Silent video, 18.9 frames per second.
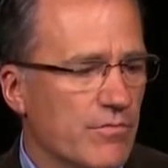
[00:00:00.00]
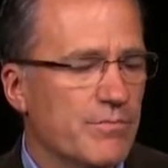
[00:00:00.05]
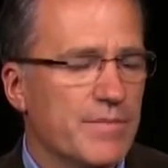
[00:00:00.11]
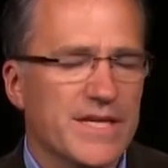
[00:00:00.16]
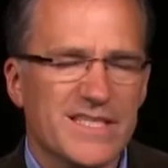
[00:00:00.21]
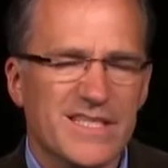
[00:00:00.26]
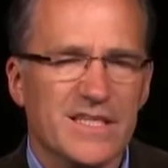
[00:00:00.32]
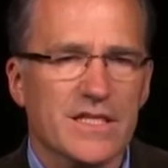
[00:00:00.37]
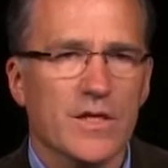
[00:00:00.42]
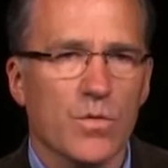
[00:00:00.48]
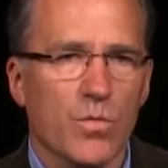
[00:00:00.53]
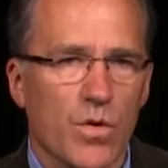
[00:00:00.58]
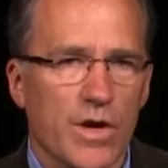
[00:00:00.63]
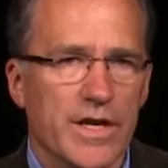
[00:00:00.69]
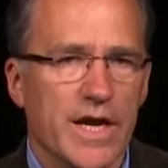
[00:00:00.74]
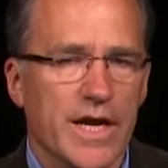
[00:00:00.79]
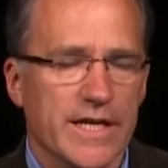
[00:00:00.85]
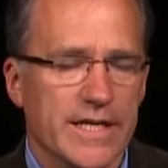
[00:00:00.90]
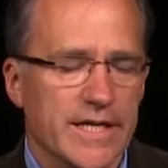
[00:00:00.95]
Basically
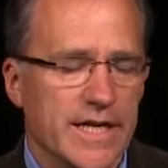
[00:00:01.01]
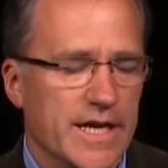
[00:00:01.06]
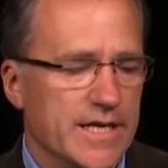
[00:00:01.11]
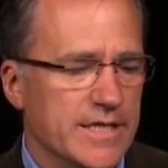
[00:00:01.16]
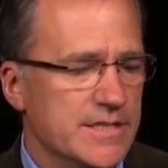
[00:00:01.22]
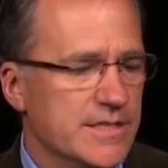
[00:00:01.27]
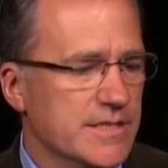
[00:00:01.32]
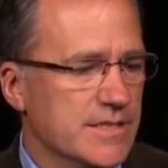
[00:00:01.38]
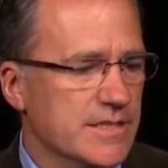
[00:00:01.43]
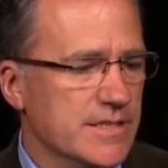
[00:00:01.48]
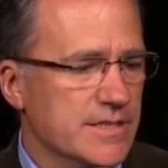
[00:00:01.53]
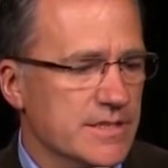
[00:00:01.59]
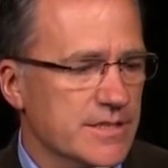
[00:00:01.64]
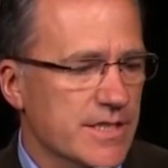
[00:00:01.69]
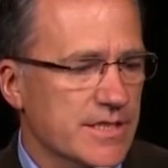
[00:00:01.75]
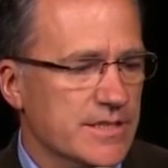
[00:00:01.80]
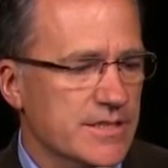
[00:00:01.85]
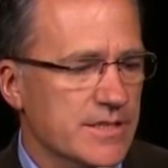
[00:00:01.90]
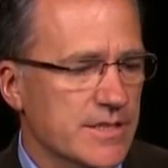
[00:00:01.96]
$199 is the
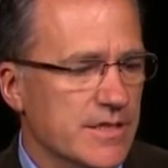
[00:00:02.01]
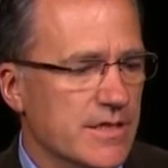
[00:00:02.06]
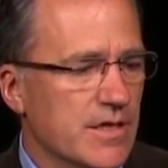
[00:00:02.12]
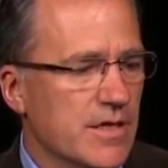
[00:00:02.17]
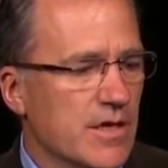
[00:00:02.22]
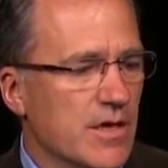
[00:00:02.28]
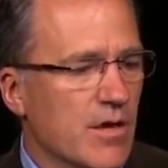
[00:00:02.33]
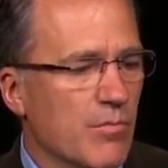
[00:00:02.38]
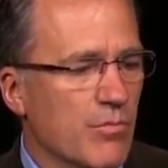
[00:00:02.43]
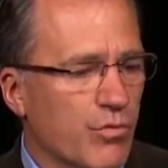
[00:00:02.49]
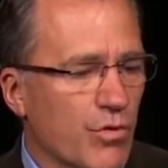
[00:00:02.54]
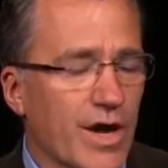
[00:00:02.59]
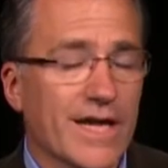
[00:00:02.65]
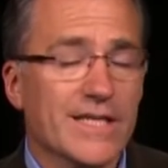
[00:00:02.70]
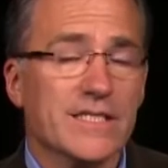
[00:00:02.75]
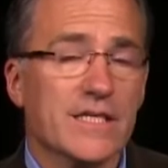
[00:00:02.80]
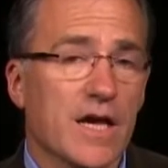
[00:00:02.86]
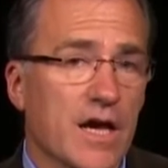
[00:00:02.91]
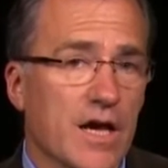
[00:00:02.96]
suggested
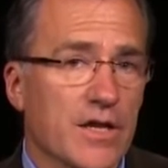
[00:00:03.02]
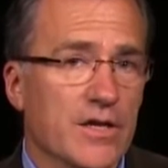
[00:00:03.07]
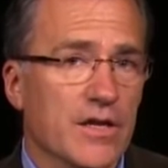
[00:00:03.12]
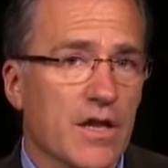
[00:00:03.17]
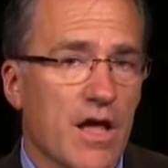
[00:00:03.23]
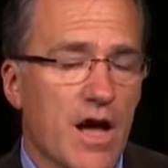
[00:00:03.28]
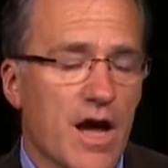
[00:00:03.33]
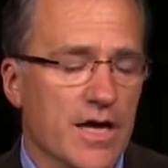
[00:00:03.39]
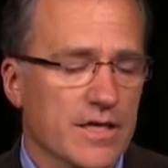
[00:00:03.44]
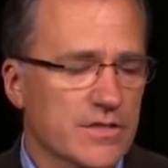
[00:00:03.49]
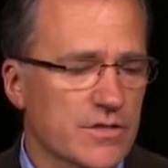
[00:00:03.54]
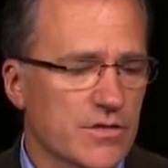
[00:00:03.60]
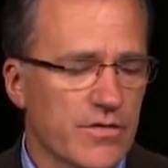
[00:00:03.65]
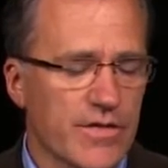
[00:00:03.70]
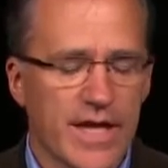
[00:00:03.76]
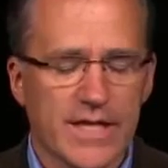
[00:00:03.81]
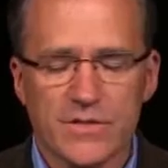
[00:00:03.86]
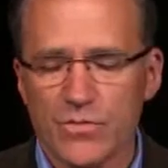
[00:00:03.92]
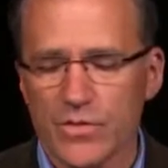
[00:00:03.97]
price unlocked. So
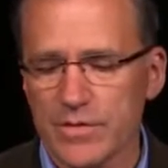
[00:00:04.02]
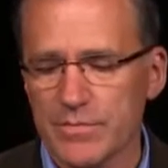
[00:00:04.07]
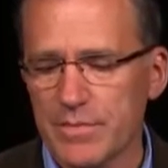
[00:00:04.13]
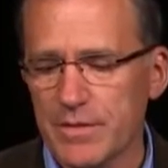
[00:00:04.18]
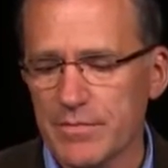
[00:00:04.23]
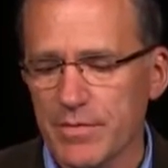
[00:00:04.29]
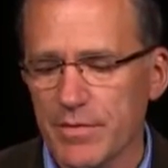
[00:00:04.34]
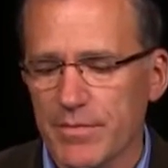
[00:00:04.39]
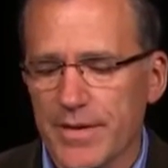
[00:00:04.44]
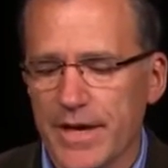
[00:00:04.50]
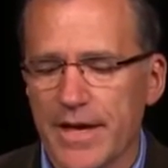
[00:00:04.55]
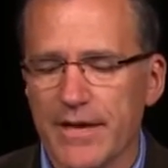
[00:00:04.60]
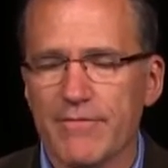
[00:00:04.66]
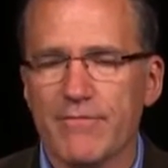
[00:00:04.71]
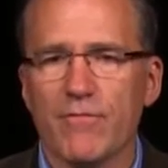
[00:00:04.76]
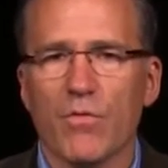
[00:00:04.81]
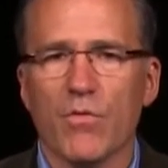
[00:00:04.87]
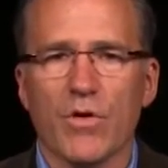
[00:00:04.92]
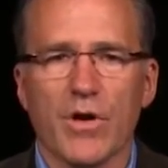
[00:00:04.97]
that's what people pay
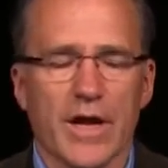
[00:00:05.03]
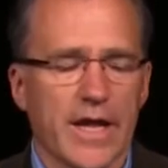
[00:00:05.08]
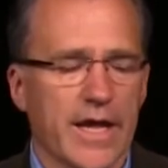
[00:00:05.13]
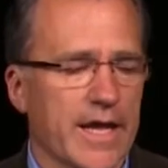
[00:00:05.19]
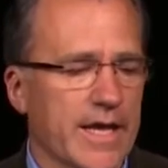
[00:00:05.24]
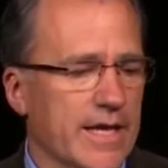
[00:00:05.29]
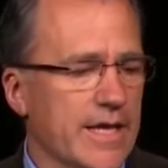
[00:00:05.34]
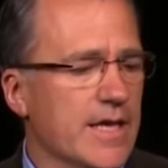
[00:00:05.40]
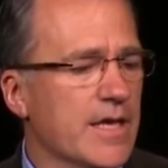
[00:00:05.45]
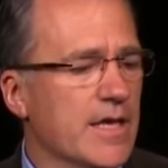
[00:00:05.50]
for a